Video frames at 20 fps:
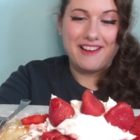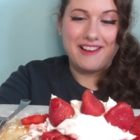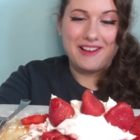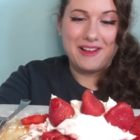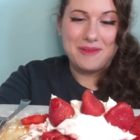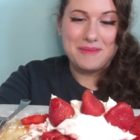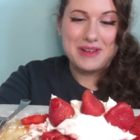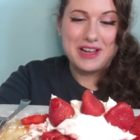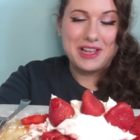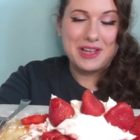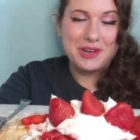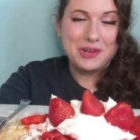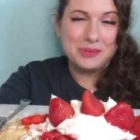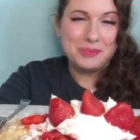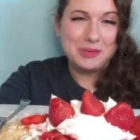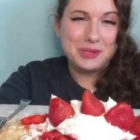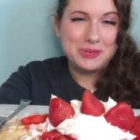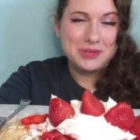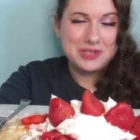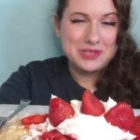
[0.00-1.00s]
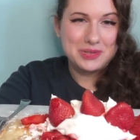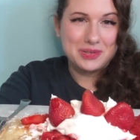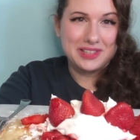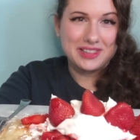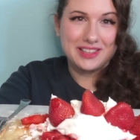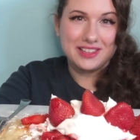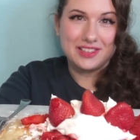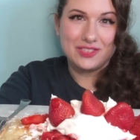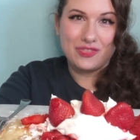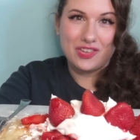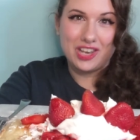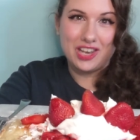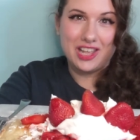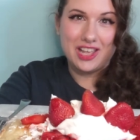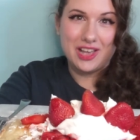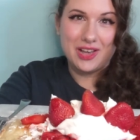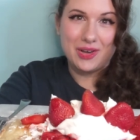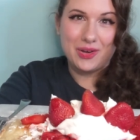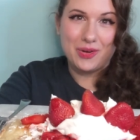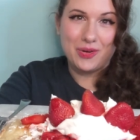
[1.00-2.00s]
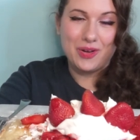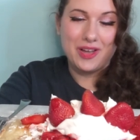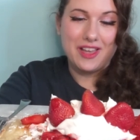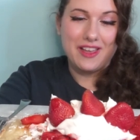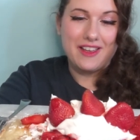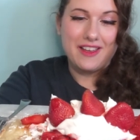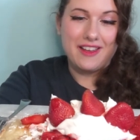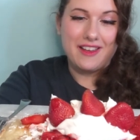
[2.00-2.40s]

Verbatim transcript: Um, I hope you enjoyed this video.